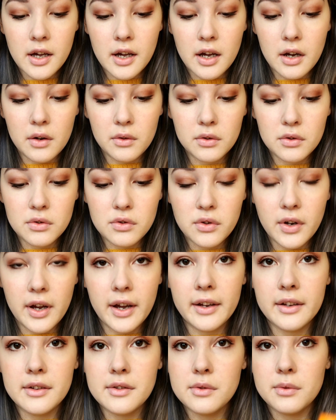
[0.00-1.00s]
I will
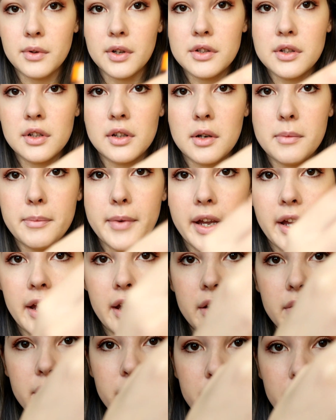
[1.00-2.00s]
try and swatch it on my
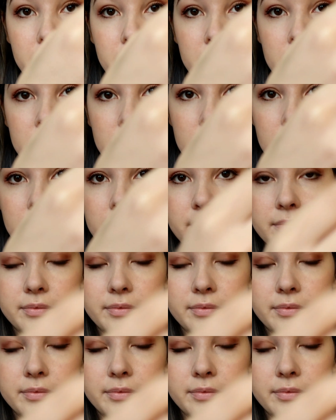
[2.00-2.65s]
hand first.